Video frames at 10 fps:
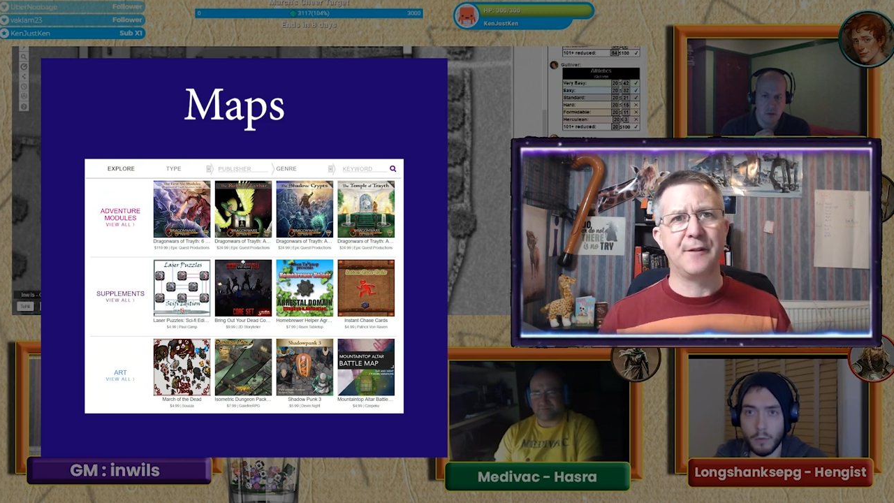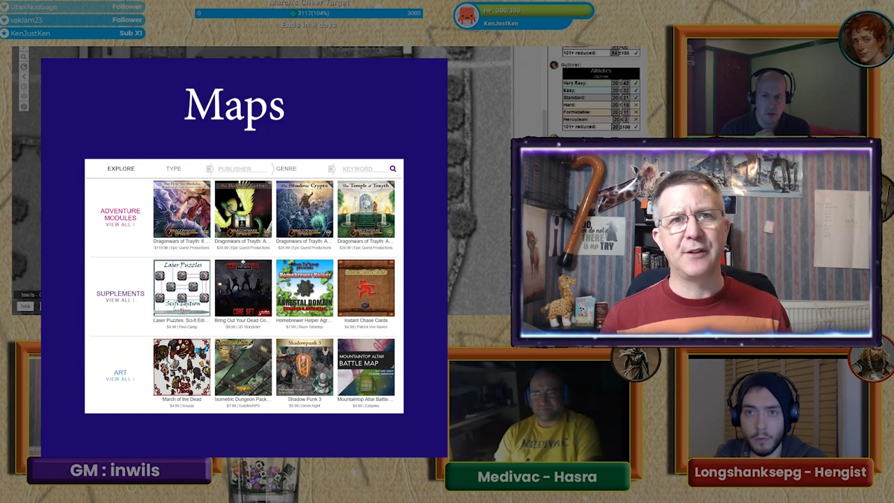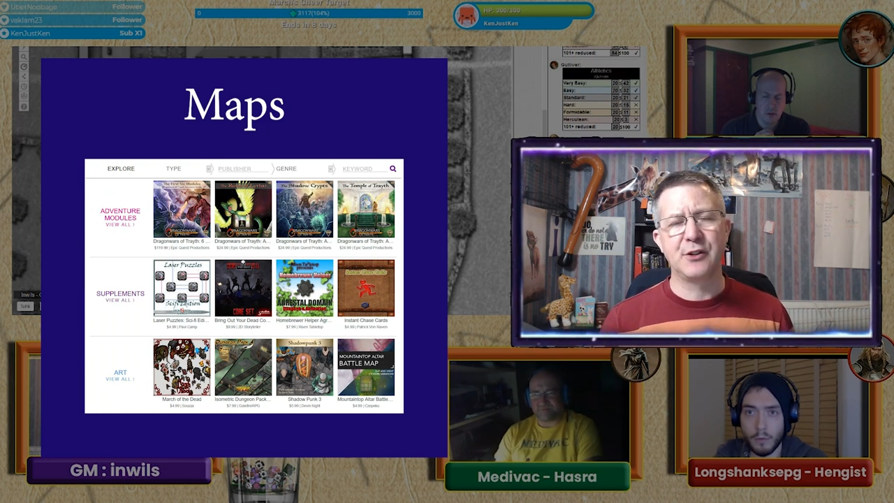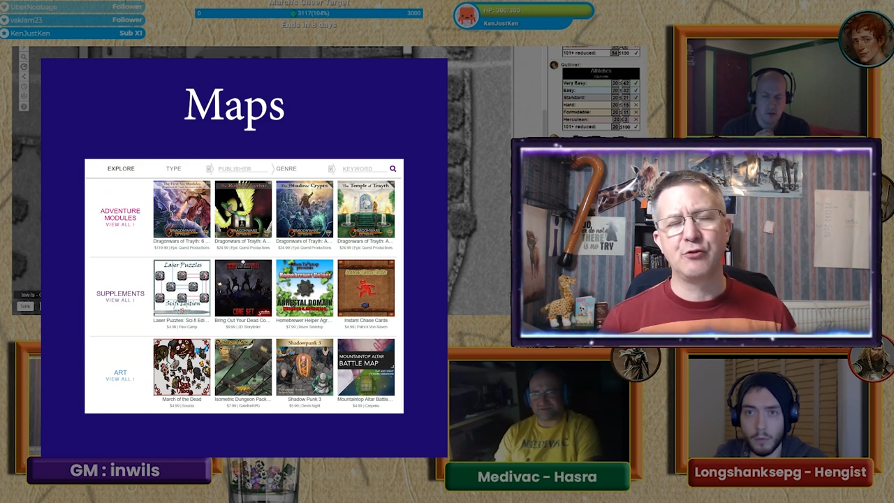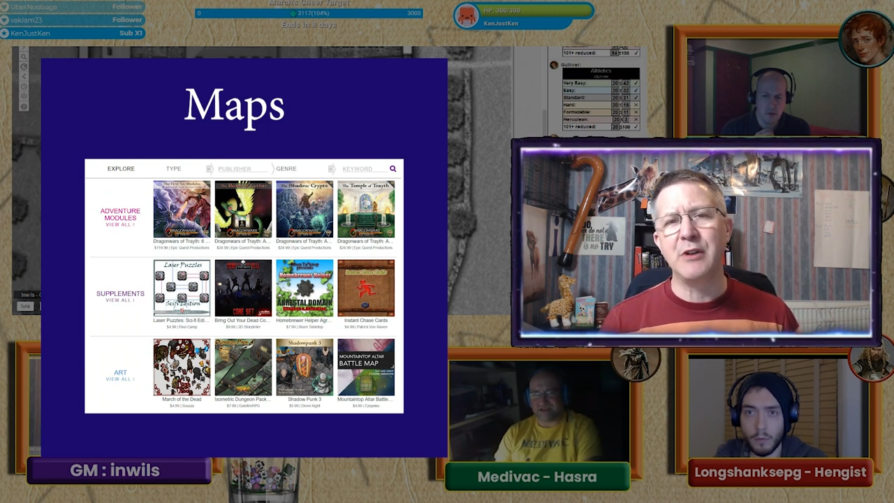
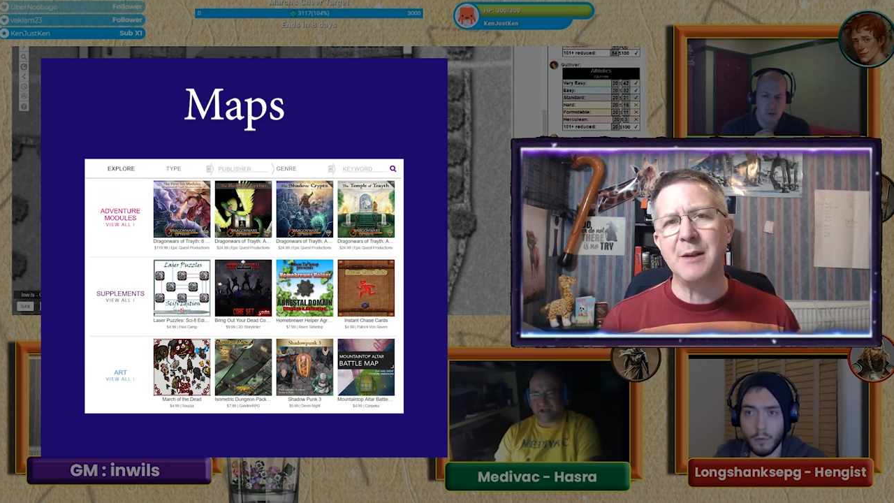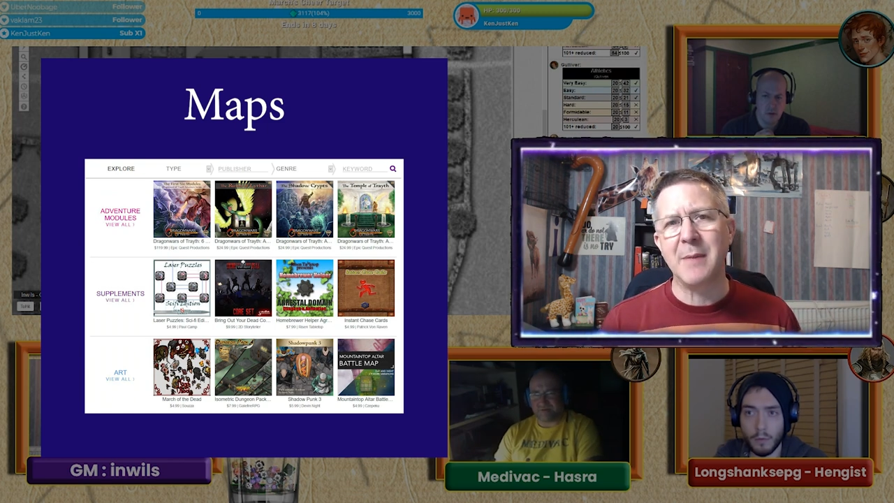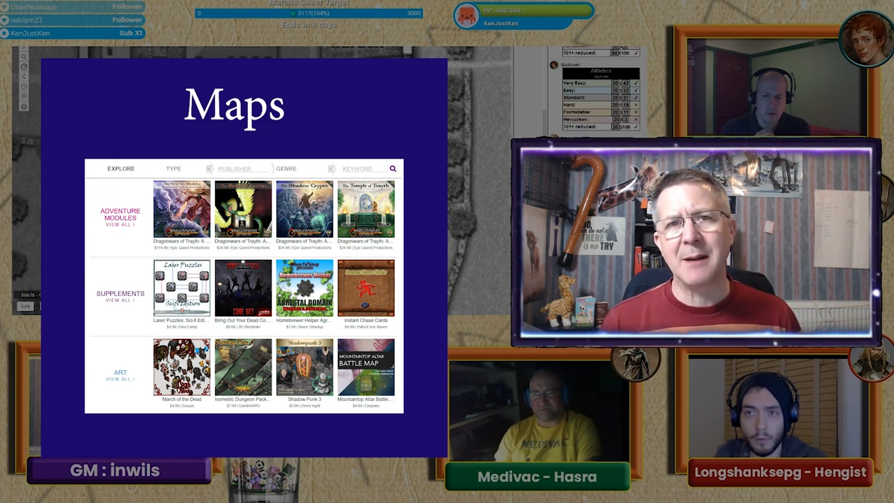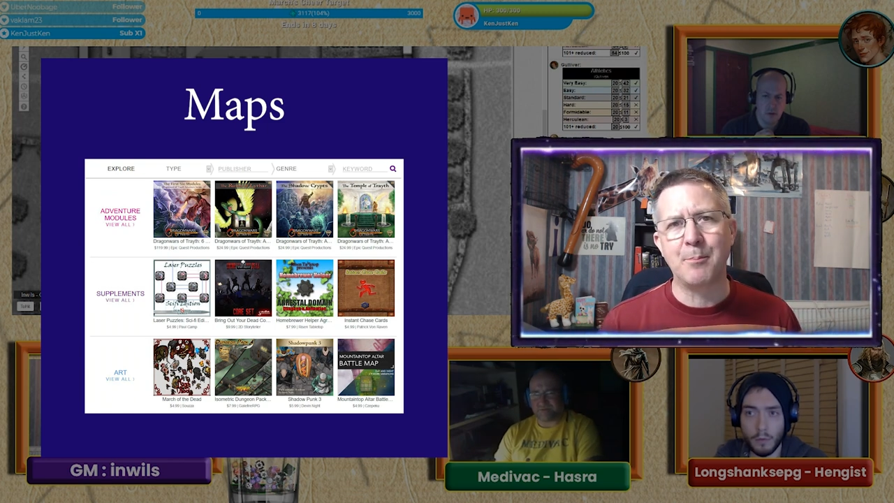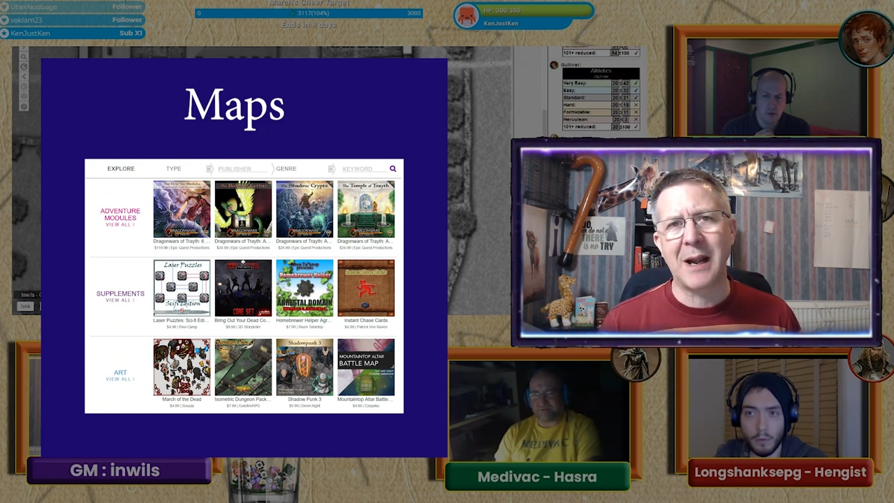
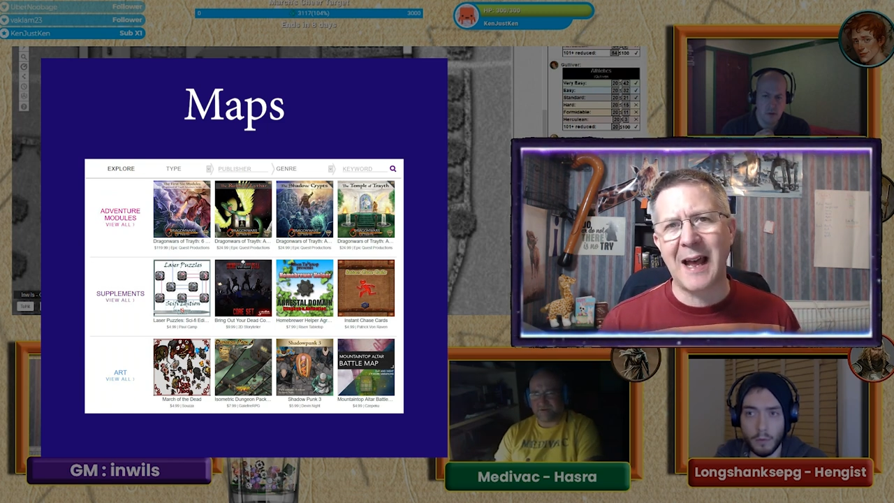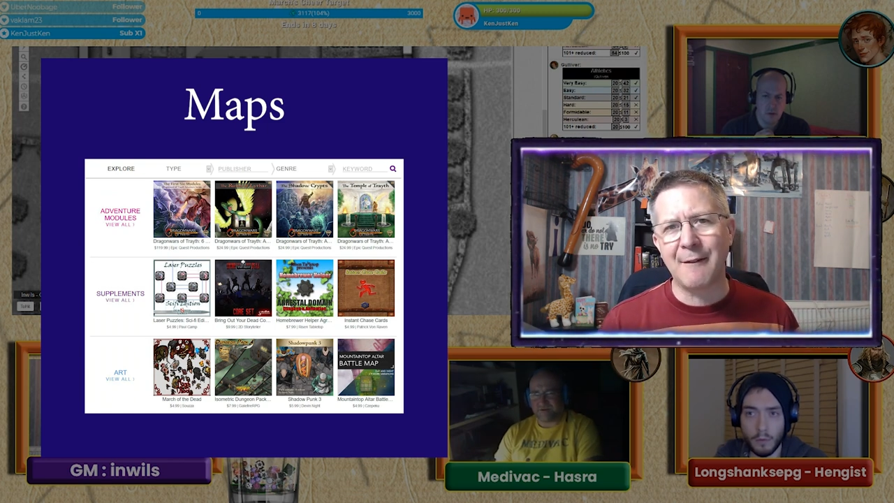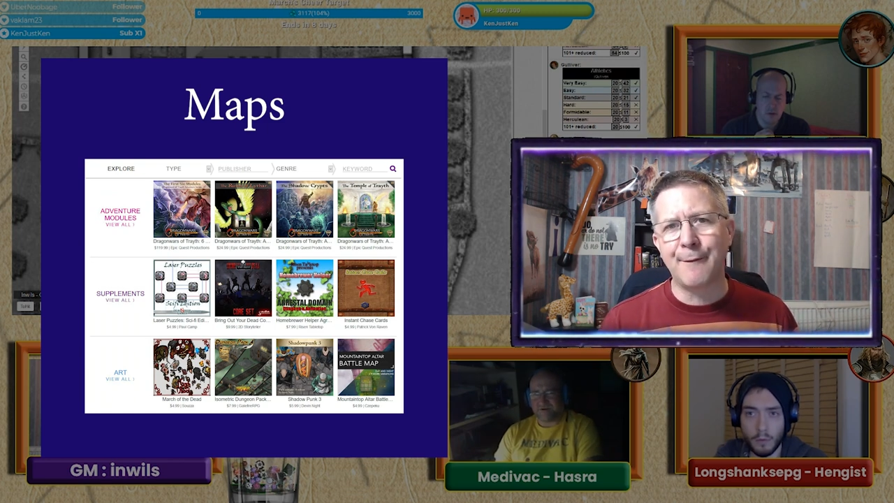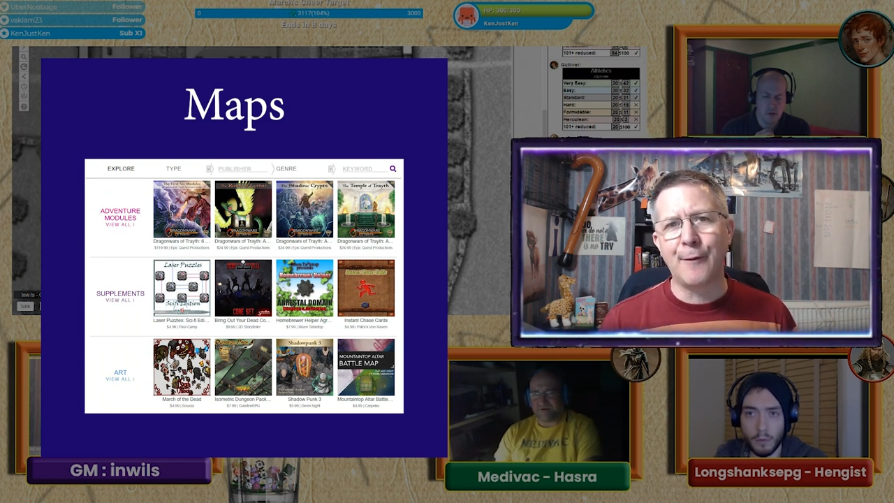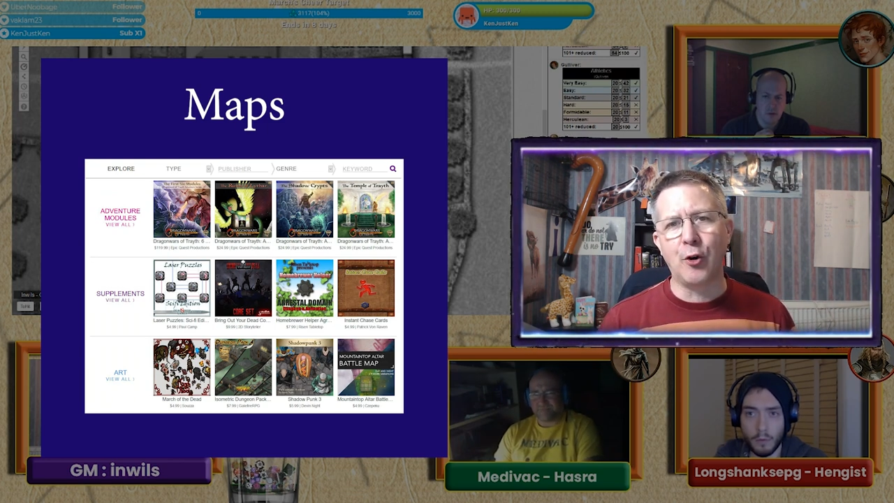streaming
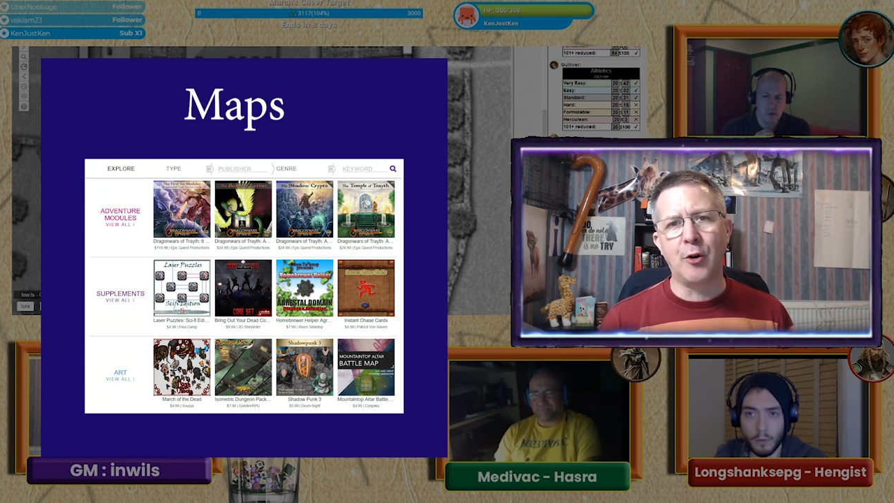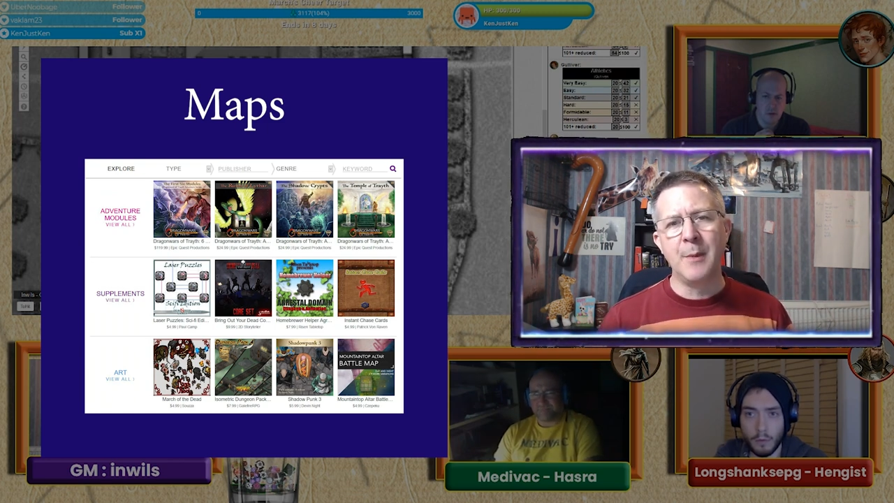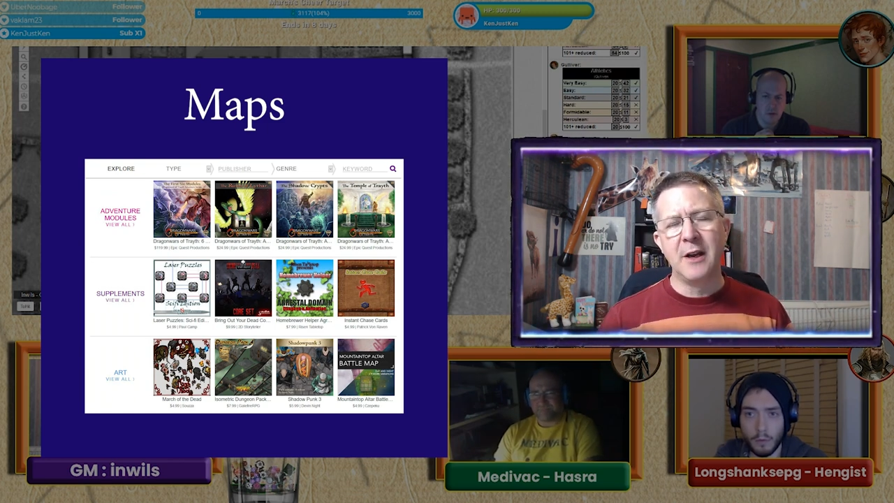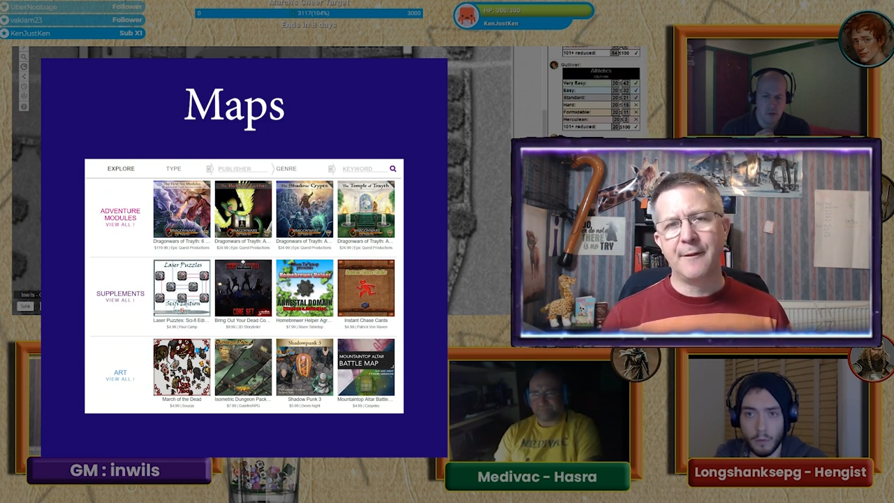platform